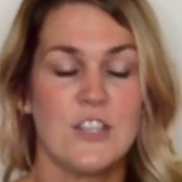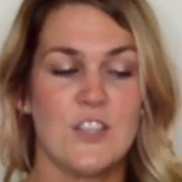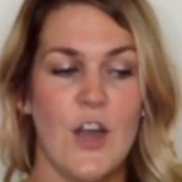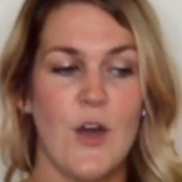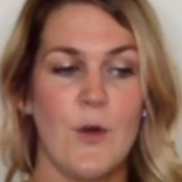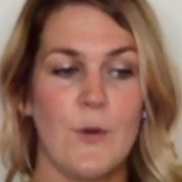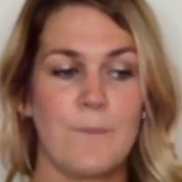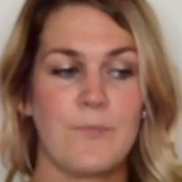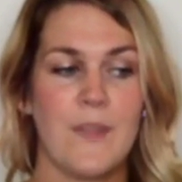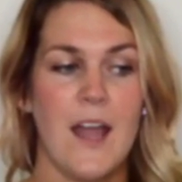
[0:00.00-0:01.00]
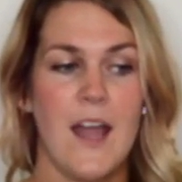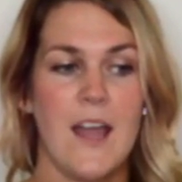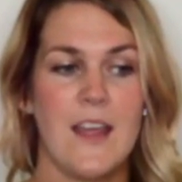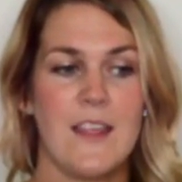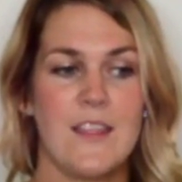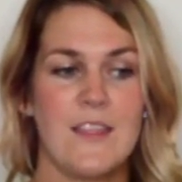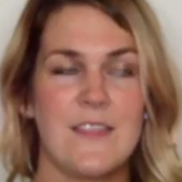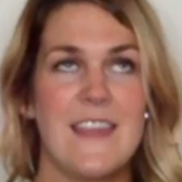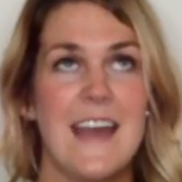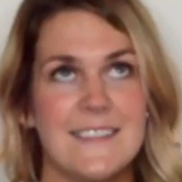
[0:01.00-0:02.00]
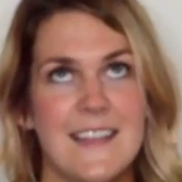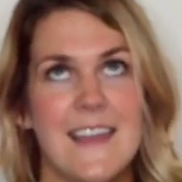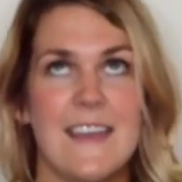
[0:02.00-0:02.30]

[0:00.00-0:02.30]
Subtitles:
So yes,